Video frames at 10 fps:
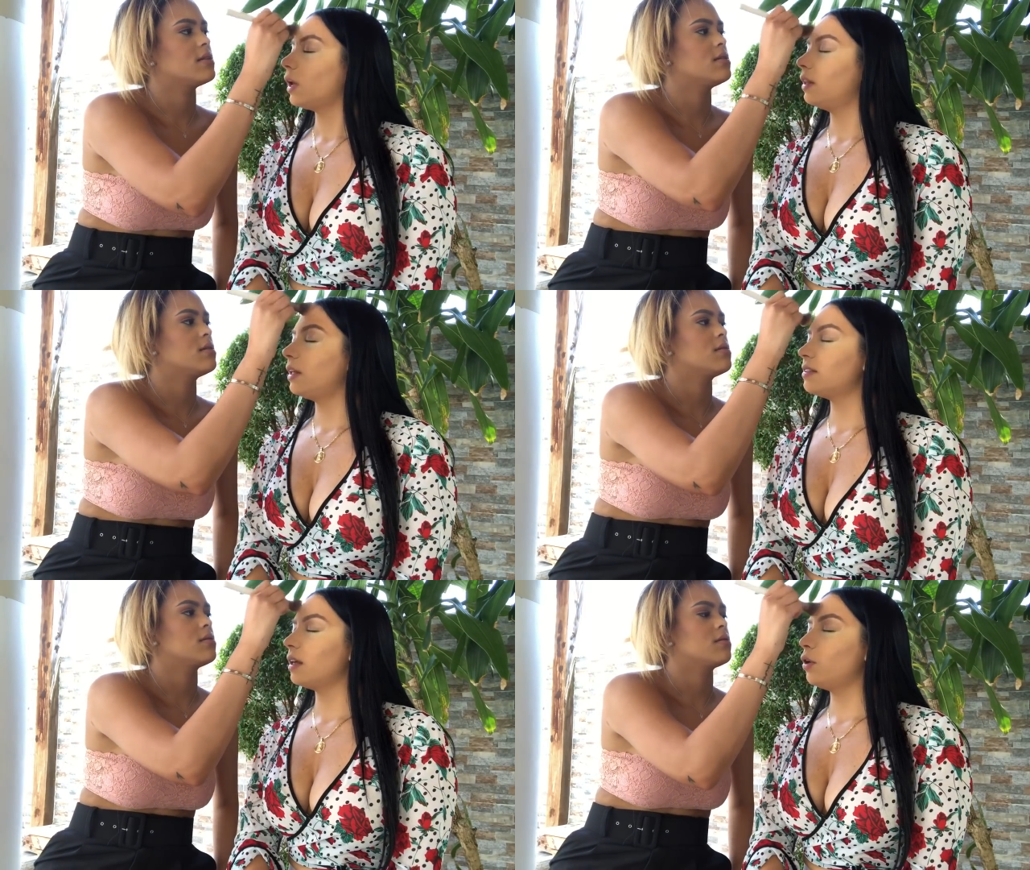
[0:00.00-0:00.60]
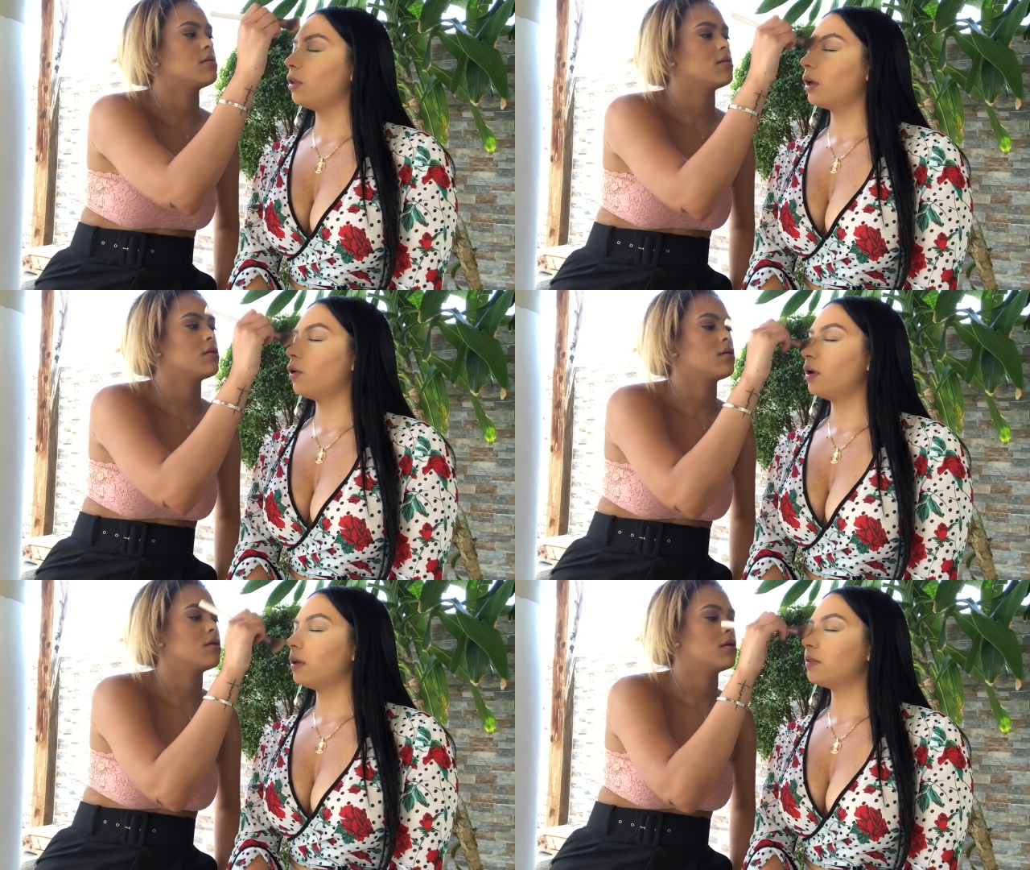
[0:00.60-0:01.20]
Speaker 1: And they send you the
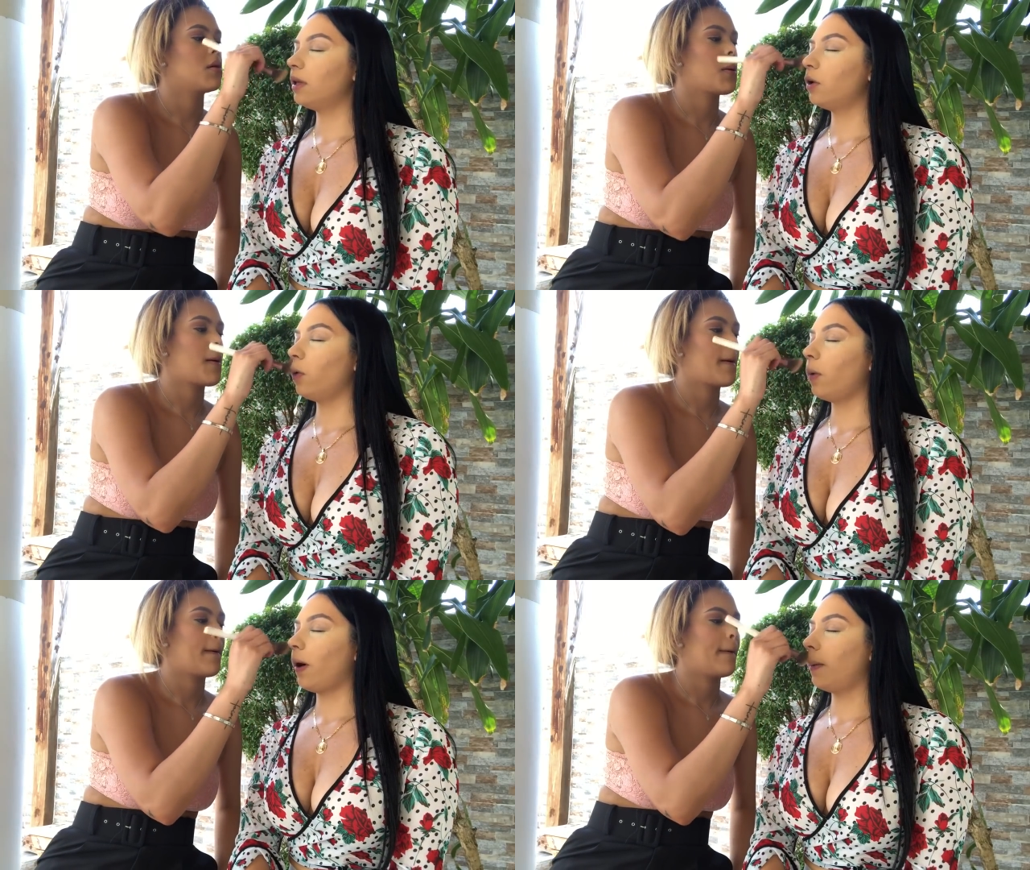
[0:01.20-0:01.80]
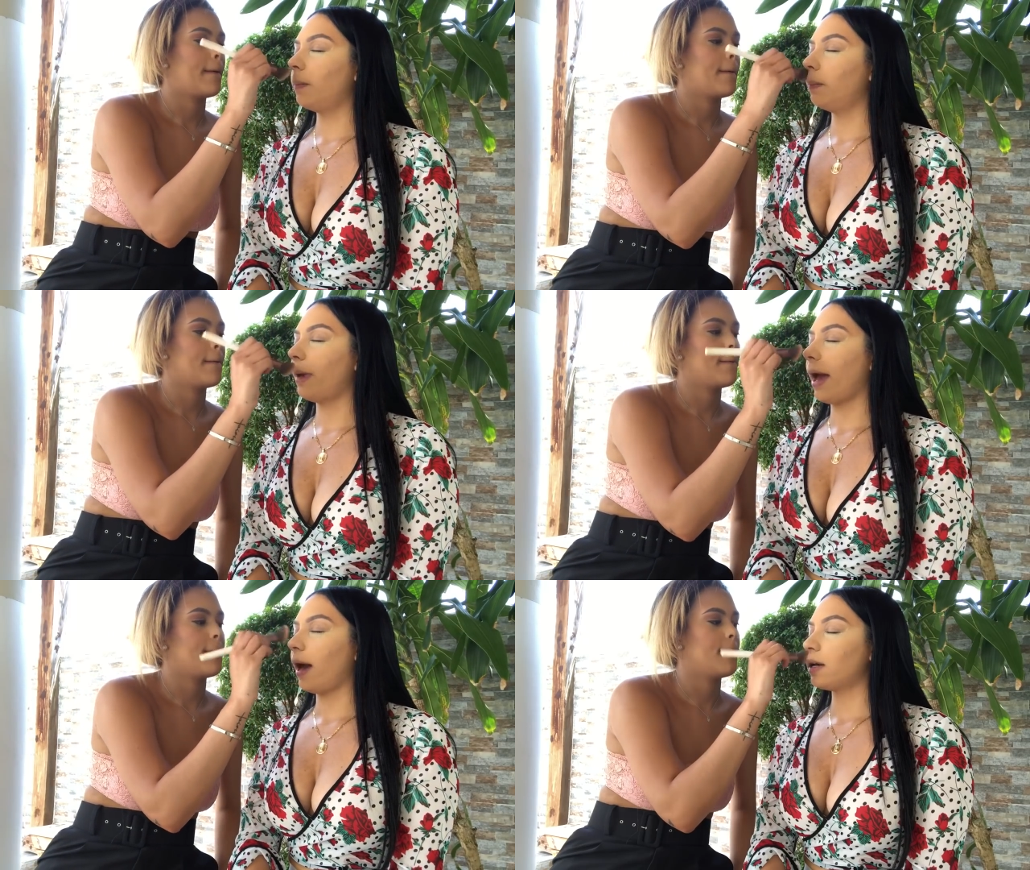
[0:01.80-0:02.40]
cutest little
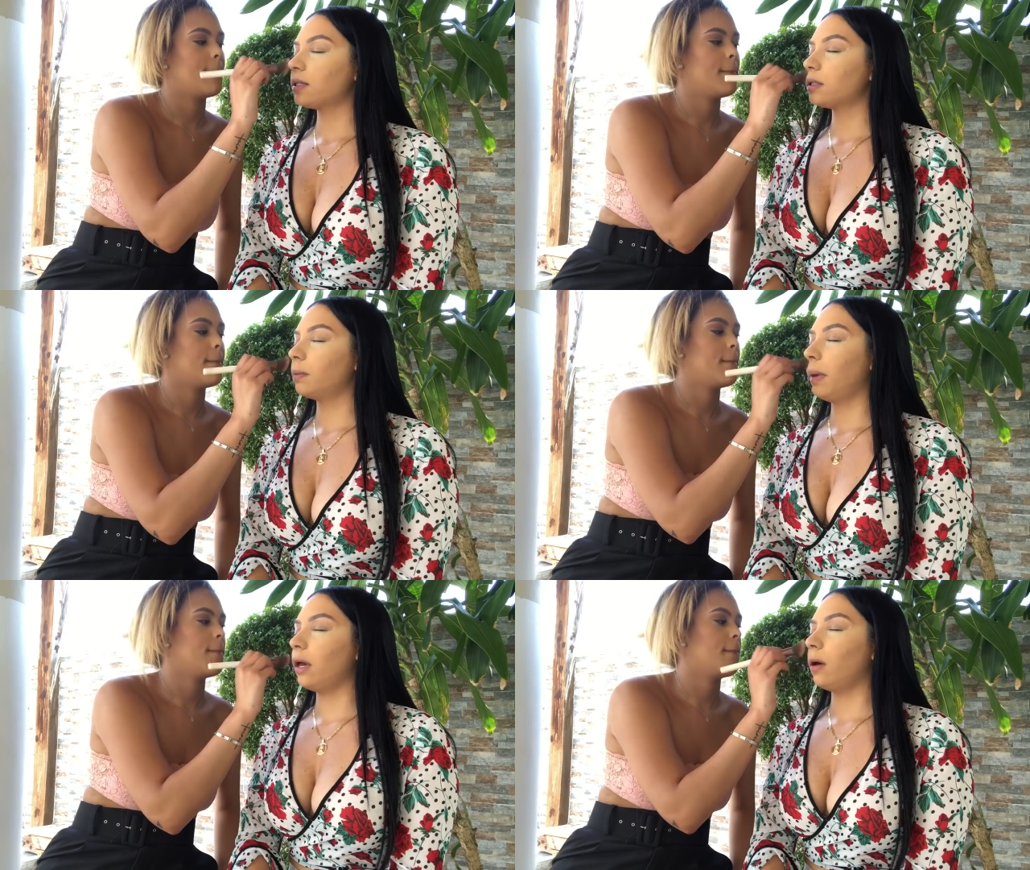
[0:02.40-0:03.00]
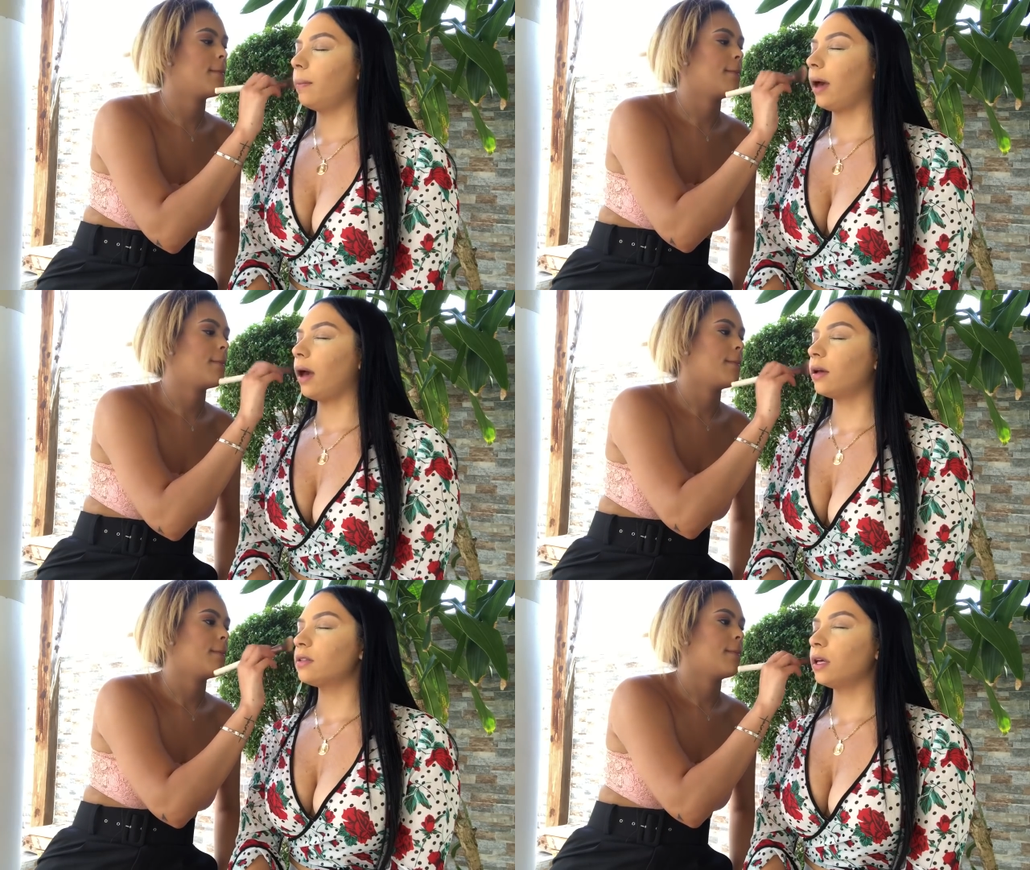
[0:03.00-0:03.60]
bags, makeup
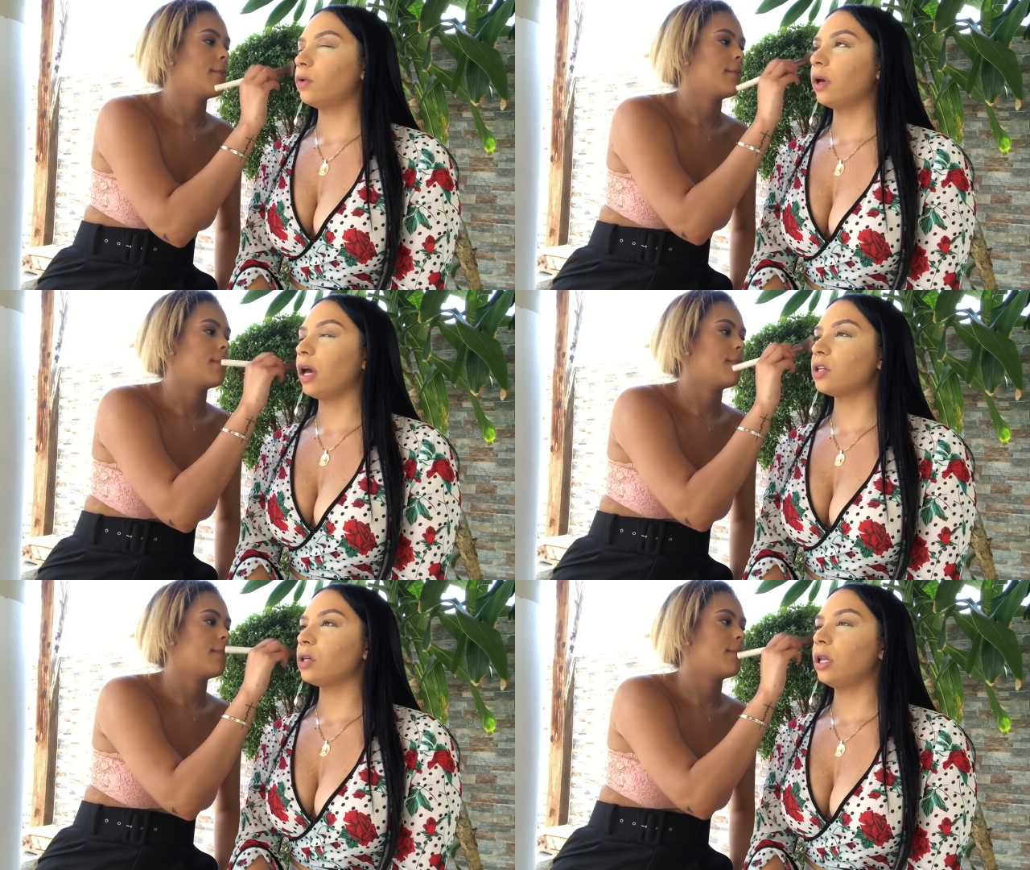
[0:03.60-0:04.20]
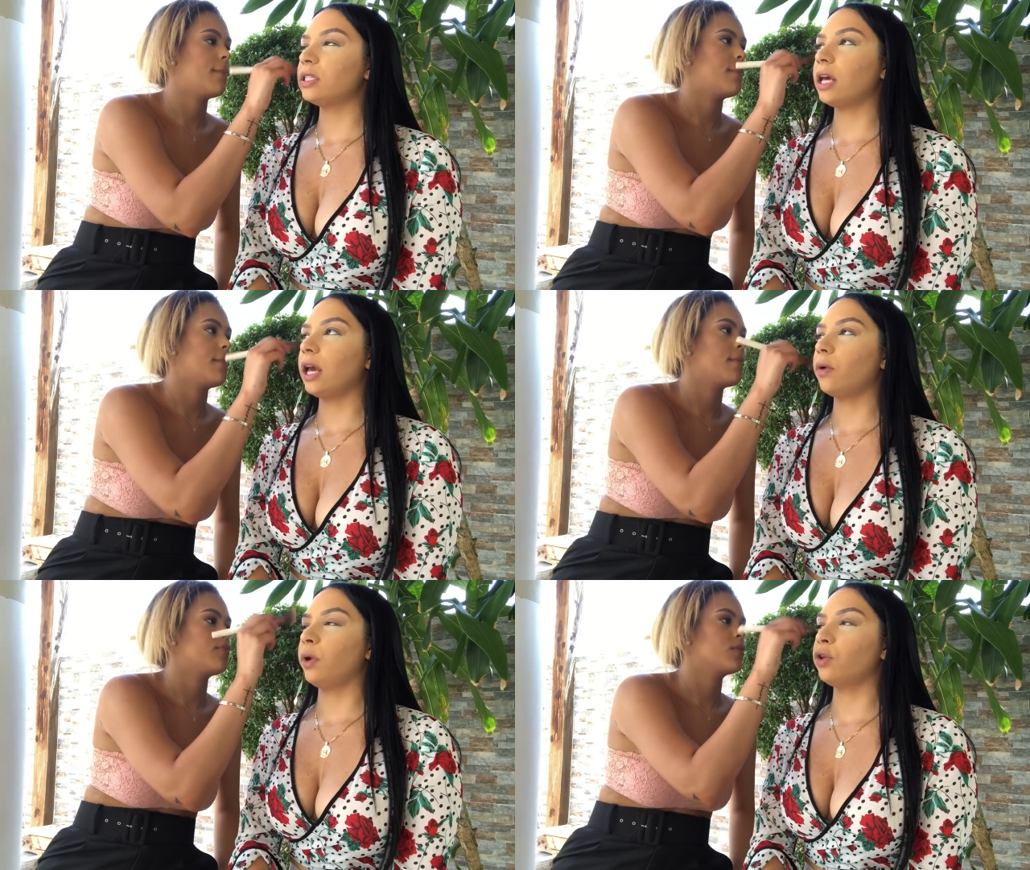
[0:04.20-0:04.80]
bags that you can actually
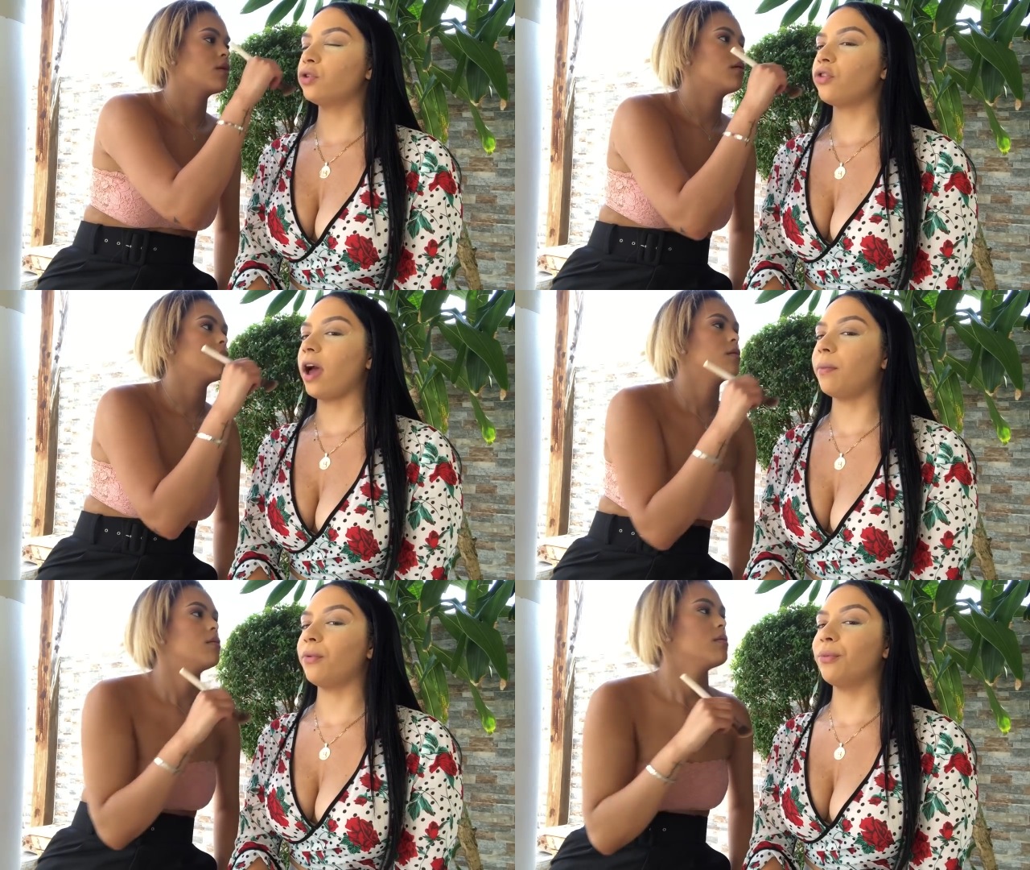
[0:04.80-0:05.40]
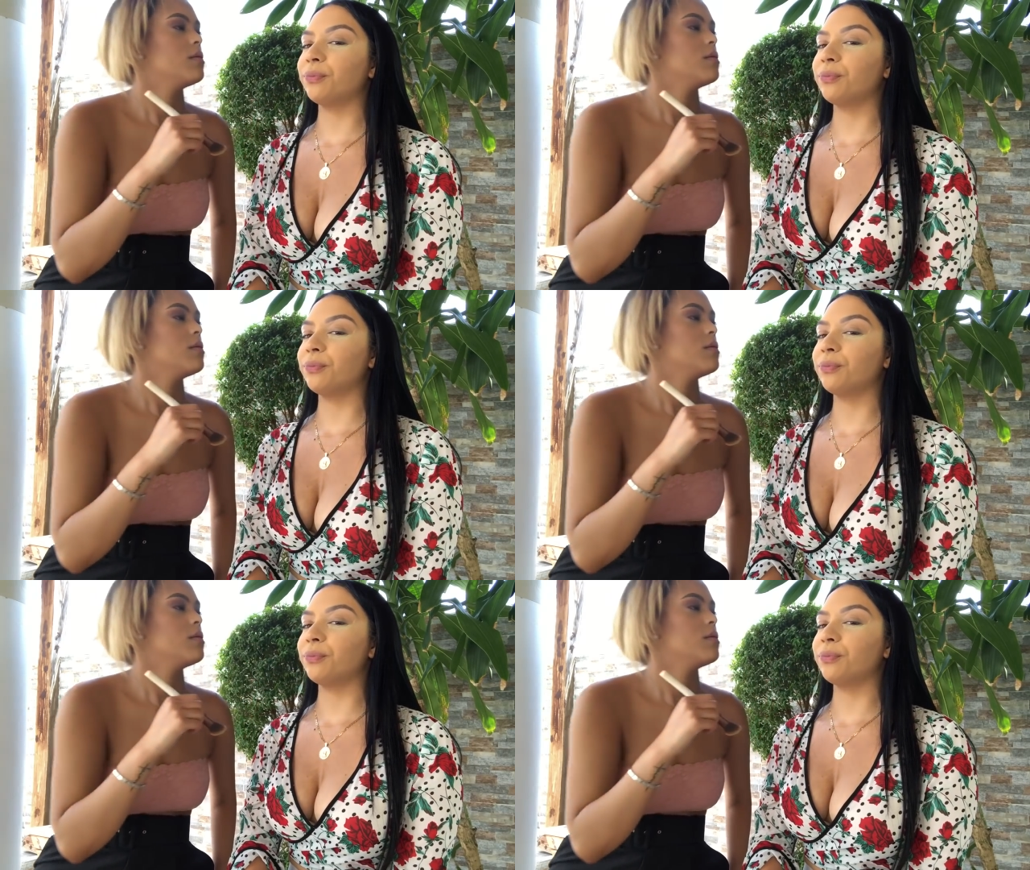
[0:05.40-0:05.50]
take when you travel.